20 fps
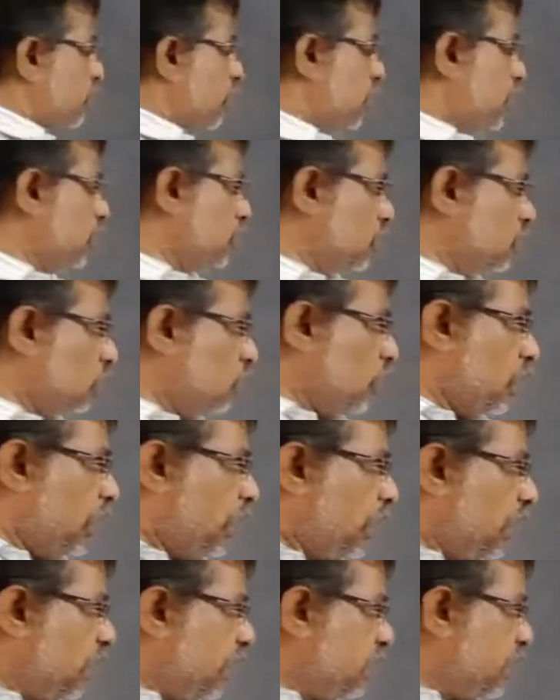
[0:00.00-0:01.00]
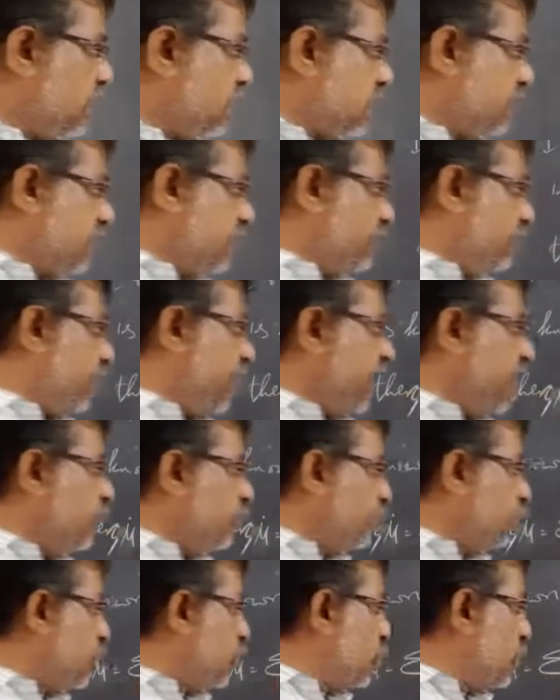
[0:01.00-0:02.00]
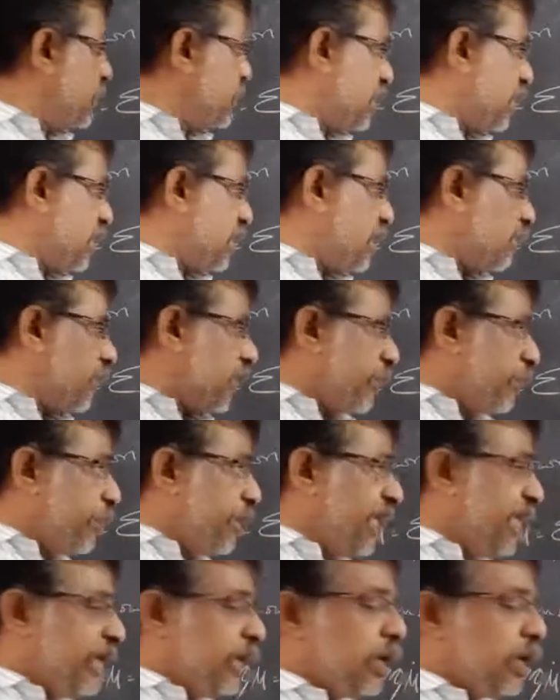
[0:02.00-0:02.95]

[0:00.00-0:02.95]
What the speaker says: to, this mu is nothing but mean.